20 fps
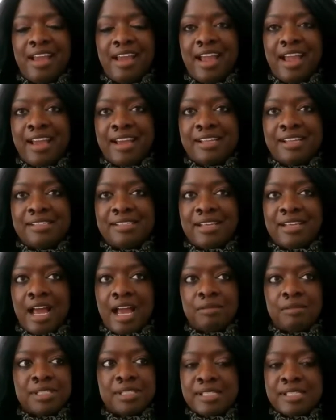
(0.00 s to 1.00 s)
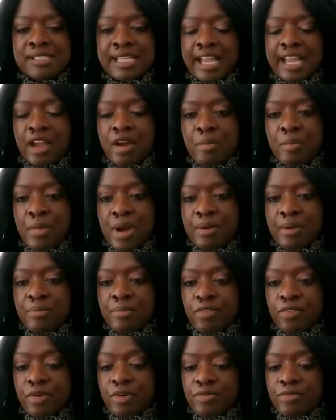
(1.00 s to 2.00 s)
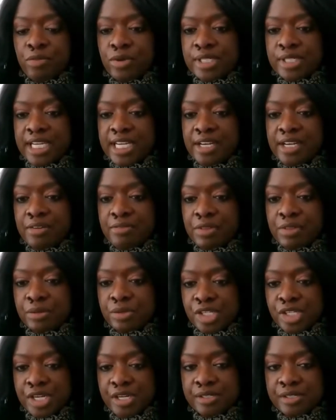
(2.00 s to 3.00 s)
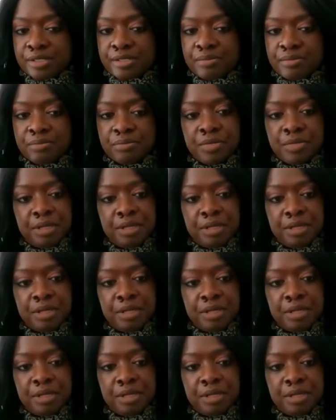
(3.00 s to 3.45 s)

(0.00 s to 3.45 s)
and I was a stay-home mom for 14 of those years.